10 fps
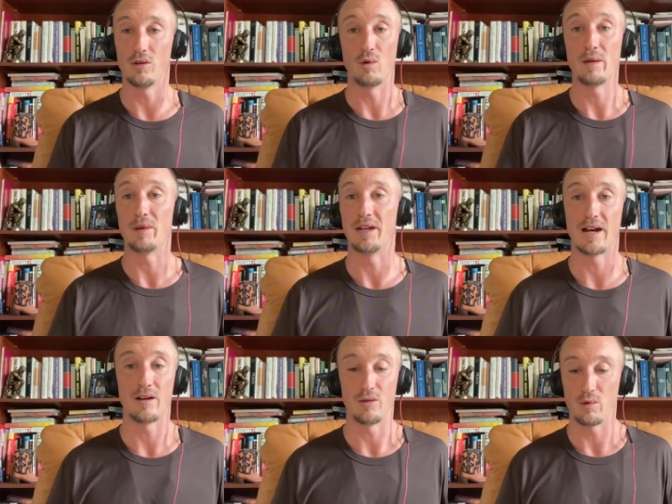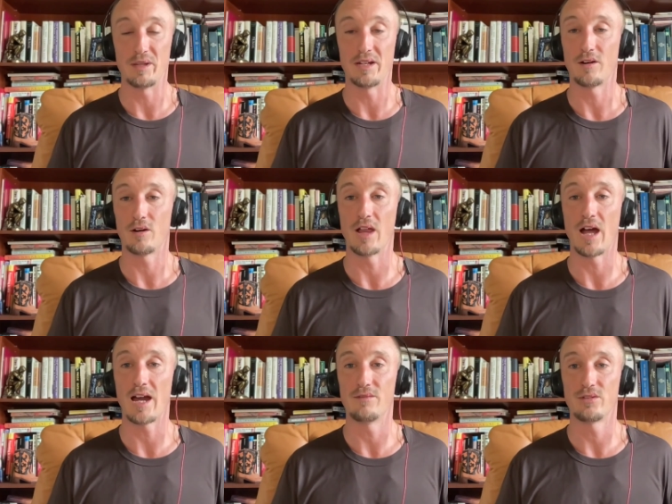Women are the women in our
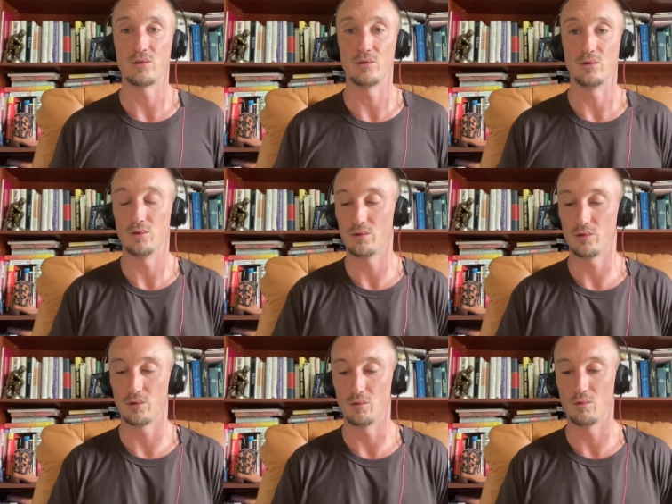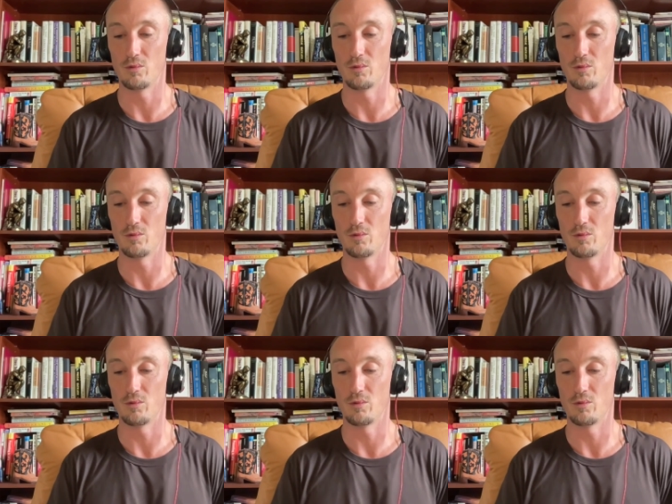lives who